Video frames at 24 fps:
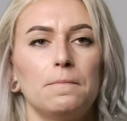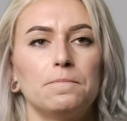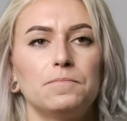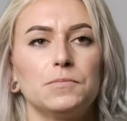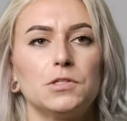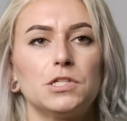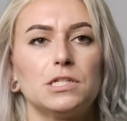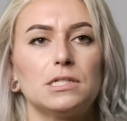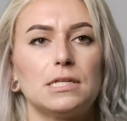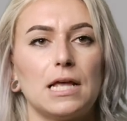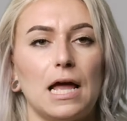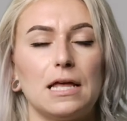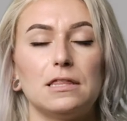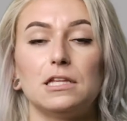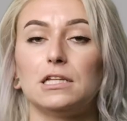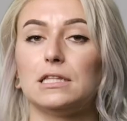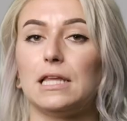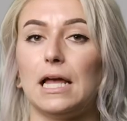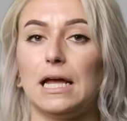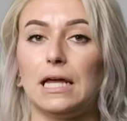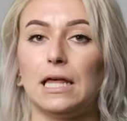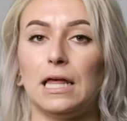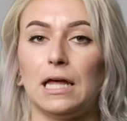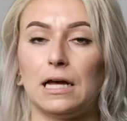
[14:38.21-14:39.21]
say that
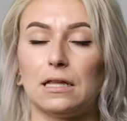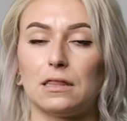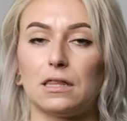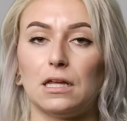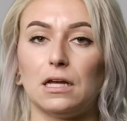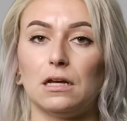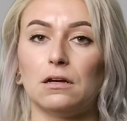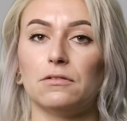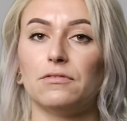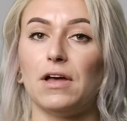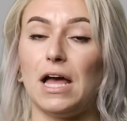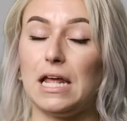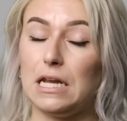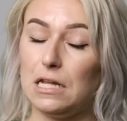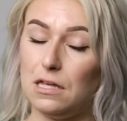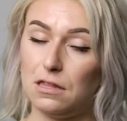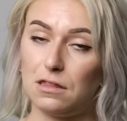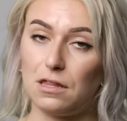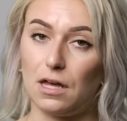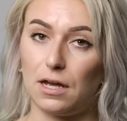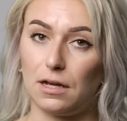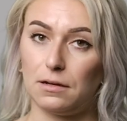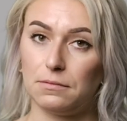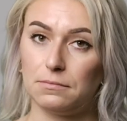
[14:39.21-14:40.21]
they can't think of
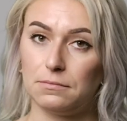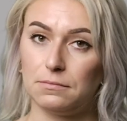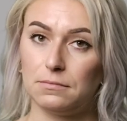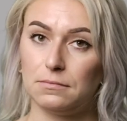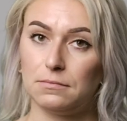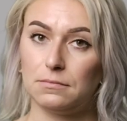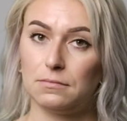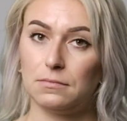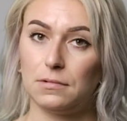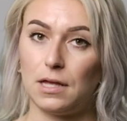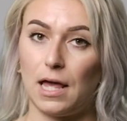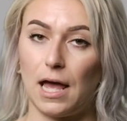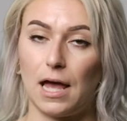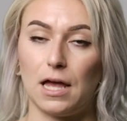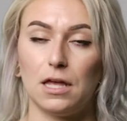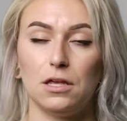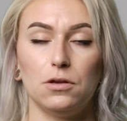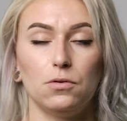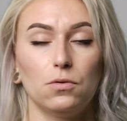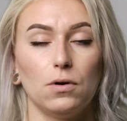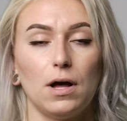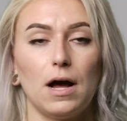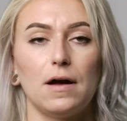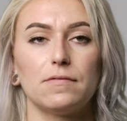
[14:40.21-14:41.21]
anything. Okay,
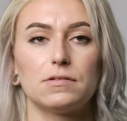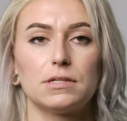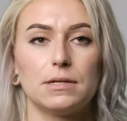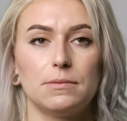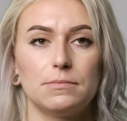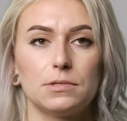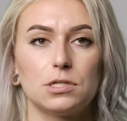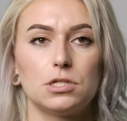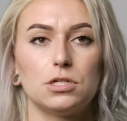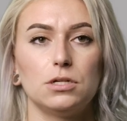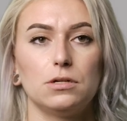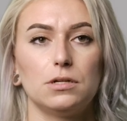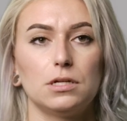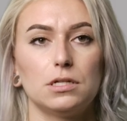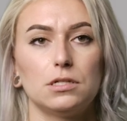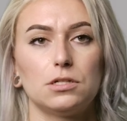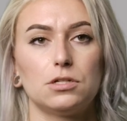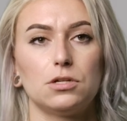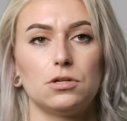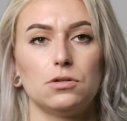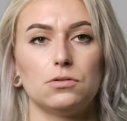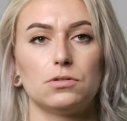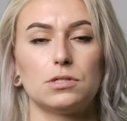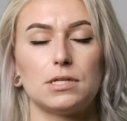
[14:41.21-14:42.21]
you will have some students
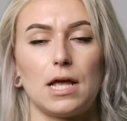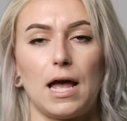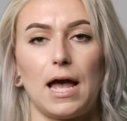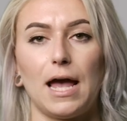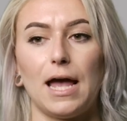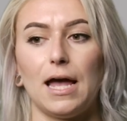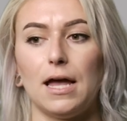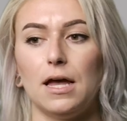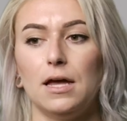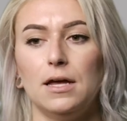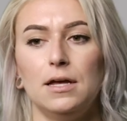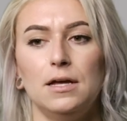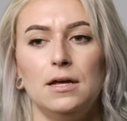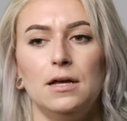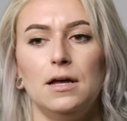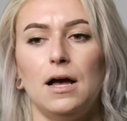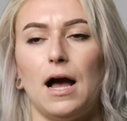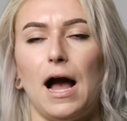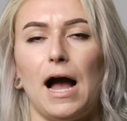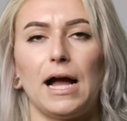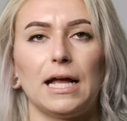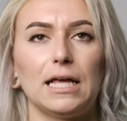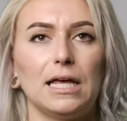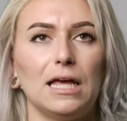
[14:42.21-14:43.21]
who say,
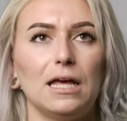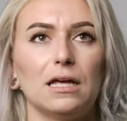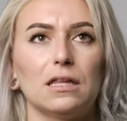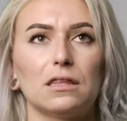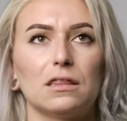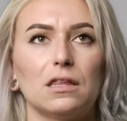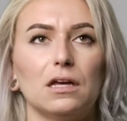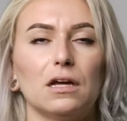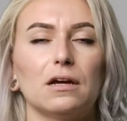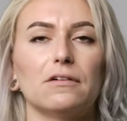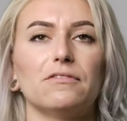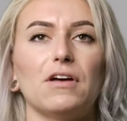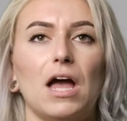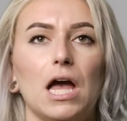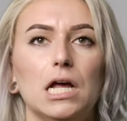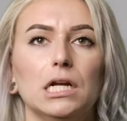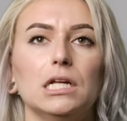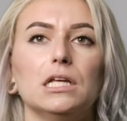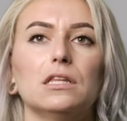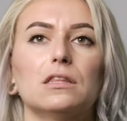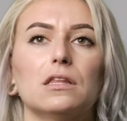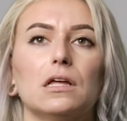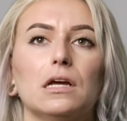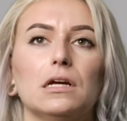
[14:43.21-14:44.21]
"I can't think of
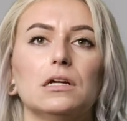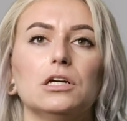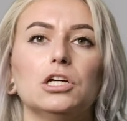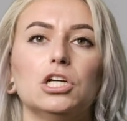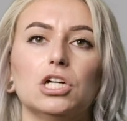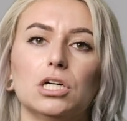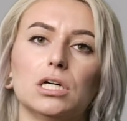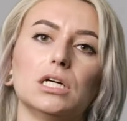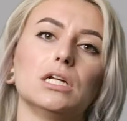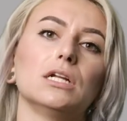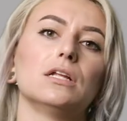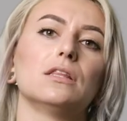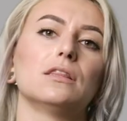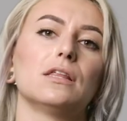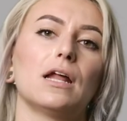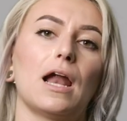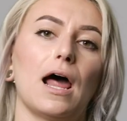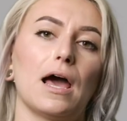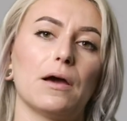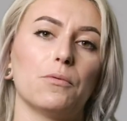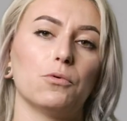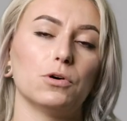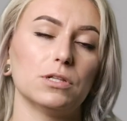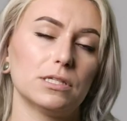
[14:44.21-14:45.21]
anything good that
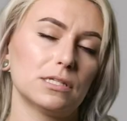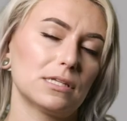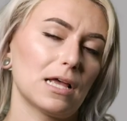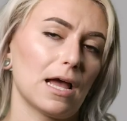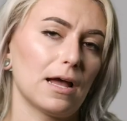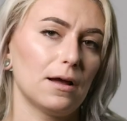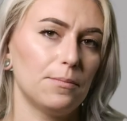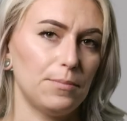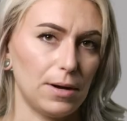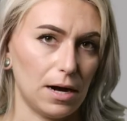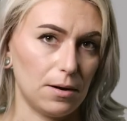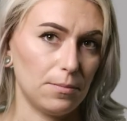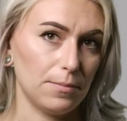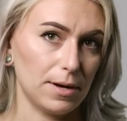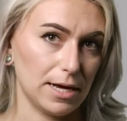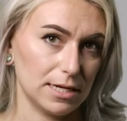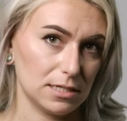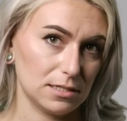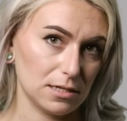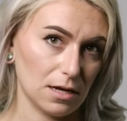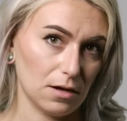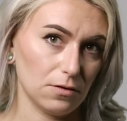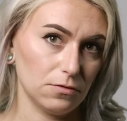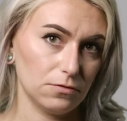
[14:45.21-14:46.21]
I would say about
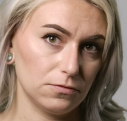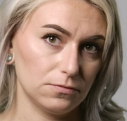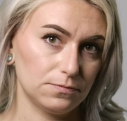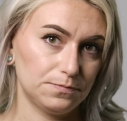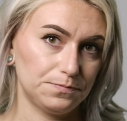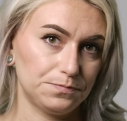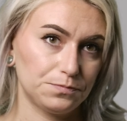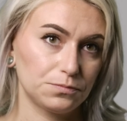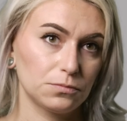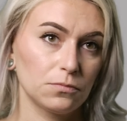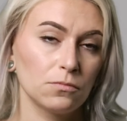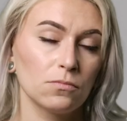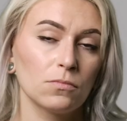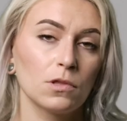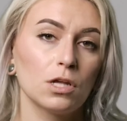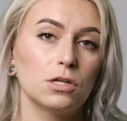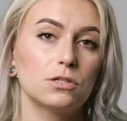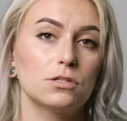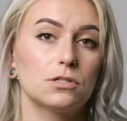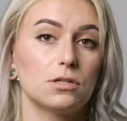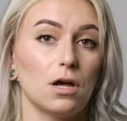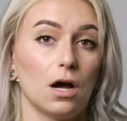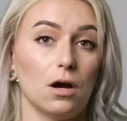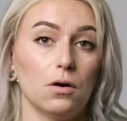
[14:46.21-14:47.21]
myself."
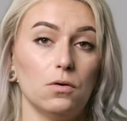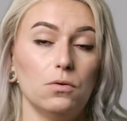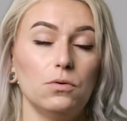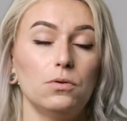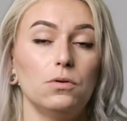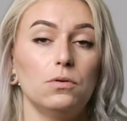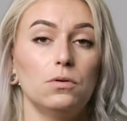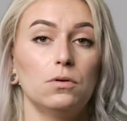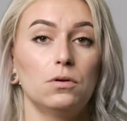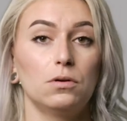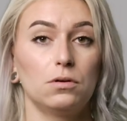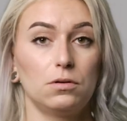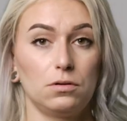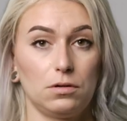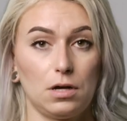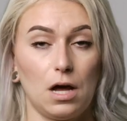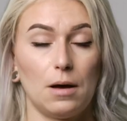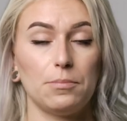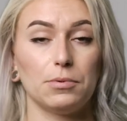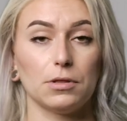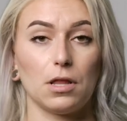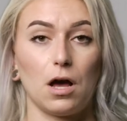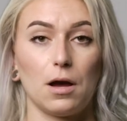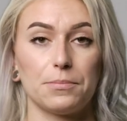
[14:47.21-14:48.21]
So, a
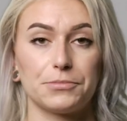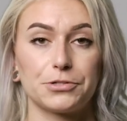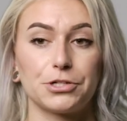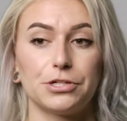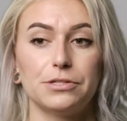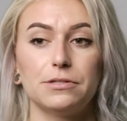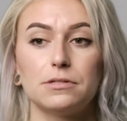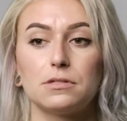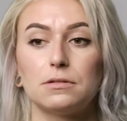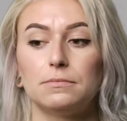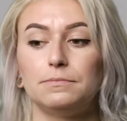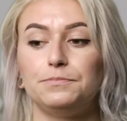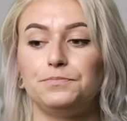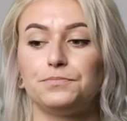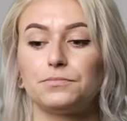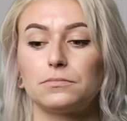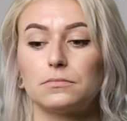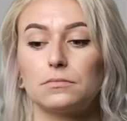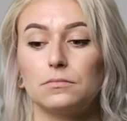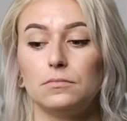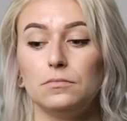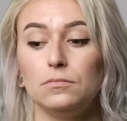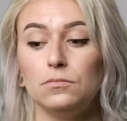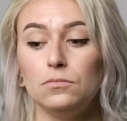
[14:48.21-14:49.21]
couple options.
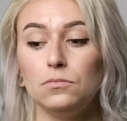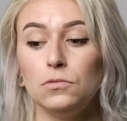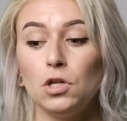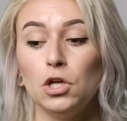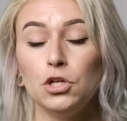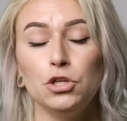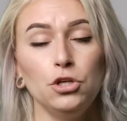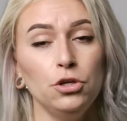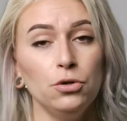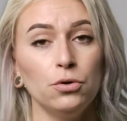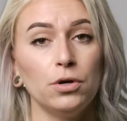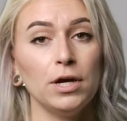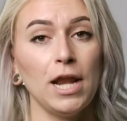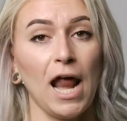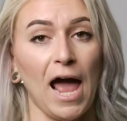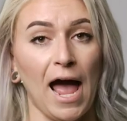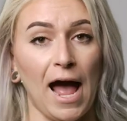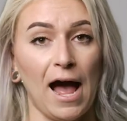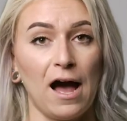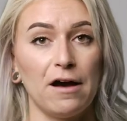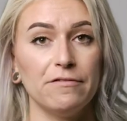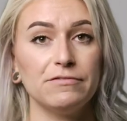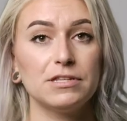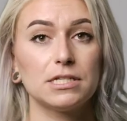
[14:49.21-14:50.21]
You could
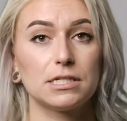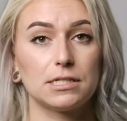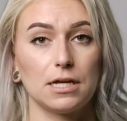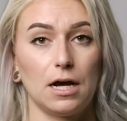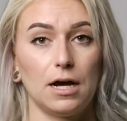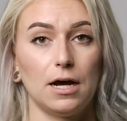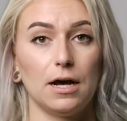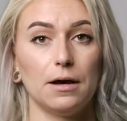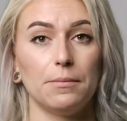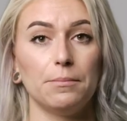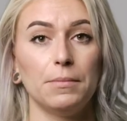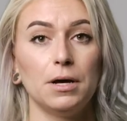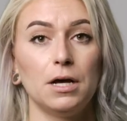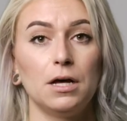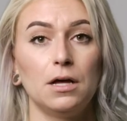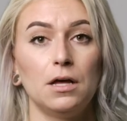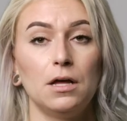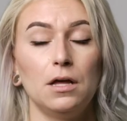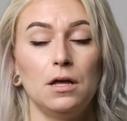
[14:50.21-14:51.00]
have some